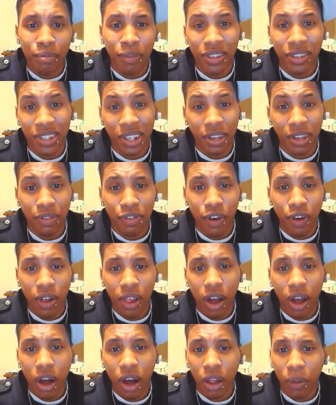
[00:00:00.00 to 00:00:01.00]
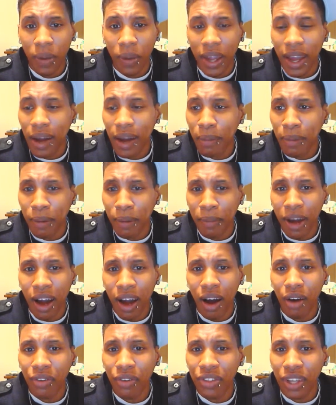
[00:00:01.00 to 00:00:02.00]
my teeth fall all the way out my
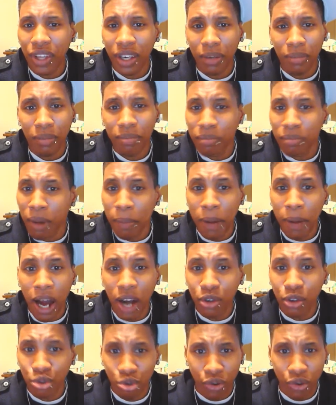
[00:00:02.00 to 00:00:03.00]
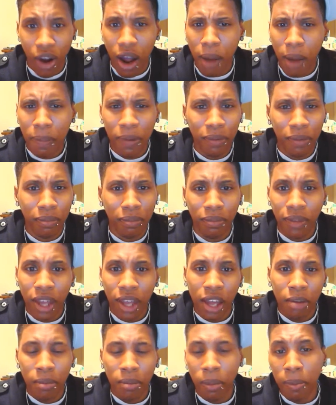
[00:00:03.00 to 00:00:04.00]
mouth and my bowels drop and
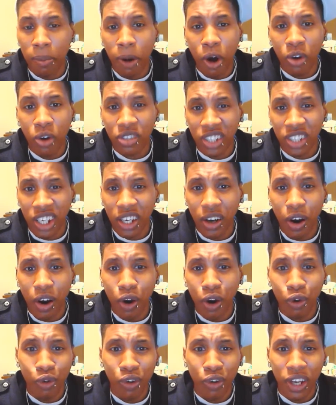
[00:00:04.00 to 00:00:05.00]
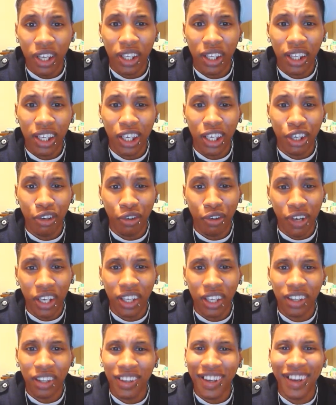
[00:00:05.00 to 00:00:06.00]
my balls get all wrinkly and
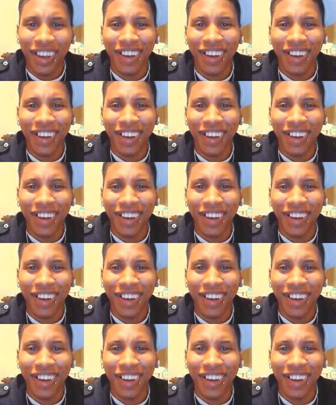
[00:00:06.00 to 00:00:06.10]
crinkly,